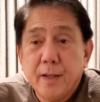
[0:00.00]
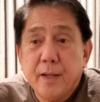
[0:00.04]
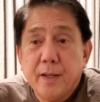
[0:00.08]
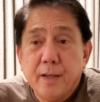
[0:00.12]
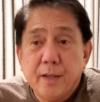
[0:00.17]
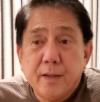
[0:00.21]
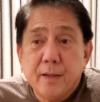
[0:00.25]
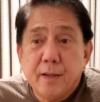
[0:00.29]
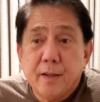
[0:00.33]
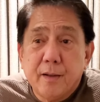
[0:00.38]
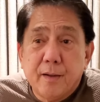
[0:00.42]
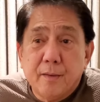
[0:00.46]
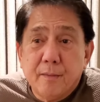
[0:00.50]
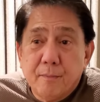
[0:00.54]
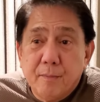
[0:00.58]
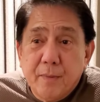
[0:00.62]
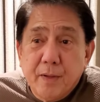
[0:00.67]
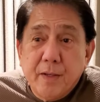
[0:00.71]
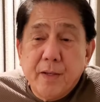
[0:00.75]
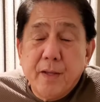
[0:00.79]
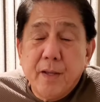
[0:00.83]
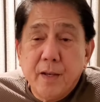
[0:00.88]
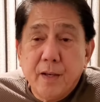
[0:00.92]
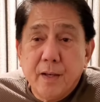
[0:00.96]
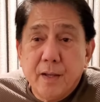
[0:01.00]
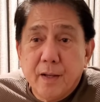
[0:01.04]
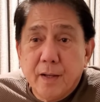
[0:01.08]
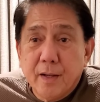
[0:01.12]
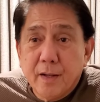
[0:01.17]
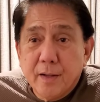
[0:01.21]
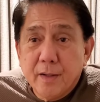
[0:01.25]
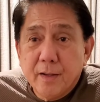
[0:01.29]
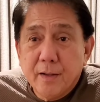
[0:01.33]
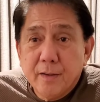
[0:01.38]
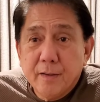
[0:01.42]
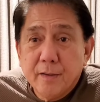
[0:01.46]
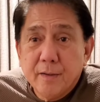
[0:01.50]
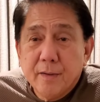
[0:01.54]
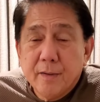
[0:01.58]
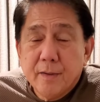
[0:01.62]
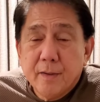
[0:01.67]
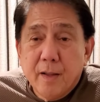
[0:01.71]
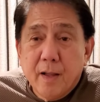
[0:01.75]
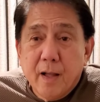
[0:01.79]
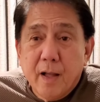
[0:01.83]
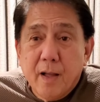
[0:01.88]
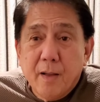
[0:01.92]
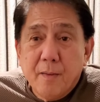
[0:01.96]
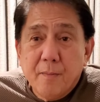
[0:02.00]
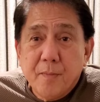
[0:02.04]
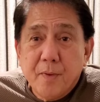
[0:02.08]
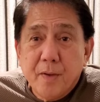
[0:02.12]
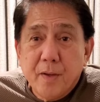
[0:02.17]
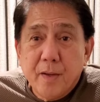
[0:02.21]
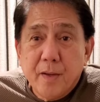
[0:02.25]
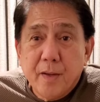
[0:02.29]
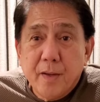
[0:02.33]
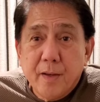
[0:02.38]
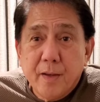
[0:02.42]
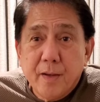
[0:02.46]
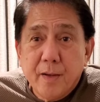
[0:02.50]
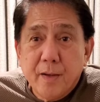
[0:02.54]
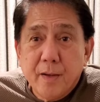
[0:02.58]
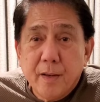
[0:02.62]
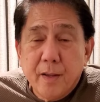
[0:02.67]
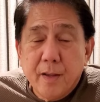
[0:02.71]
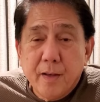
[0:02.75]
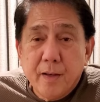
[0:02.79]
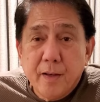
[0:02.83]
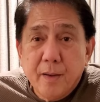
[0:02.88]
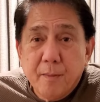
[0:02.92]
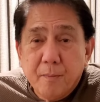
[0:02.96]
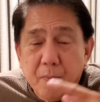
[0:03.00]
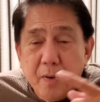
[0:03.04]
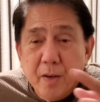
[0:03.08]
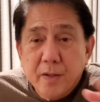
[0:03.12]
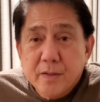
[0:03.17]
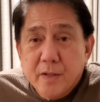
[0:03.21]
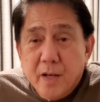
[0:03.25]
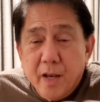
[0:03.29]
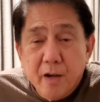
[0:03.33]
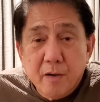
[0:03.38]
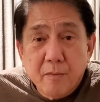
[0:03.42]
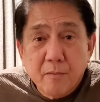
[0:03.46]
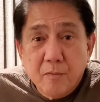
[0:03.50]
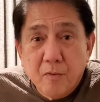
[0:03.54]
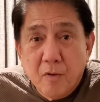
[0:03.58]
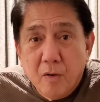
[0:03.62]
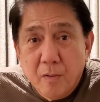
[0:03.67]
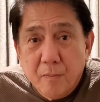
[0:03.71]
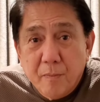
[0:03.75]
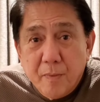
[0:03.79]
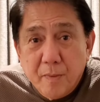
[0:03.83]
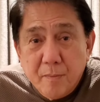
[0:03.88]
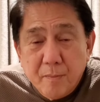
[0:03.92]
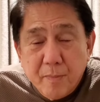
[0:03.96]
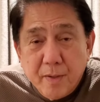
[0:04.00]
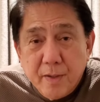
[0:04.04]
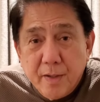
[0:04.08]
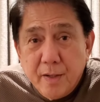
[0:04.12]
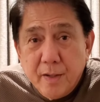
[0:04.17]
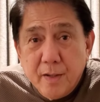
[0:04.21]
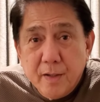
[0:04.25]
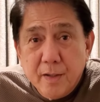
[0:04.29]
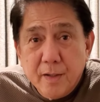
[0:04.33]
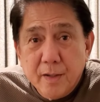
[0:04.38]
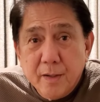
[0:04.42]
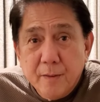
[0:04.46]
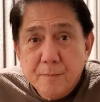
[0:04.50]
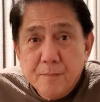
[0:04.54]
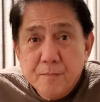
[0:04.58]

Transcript: in Manila. I mean, he plays a lot of golf in Manila.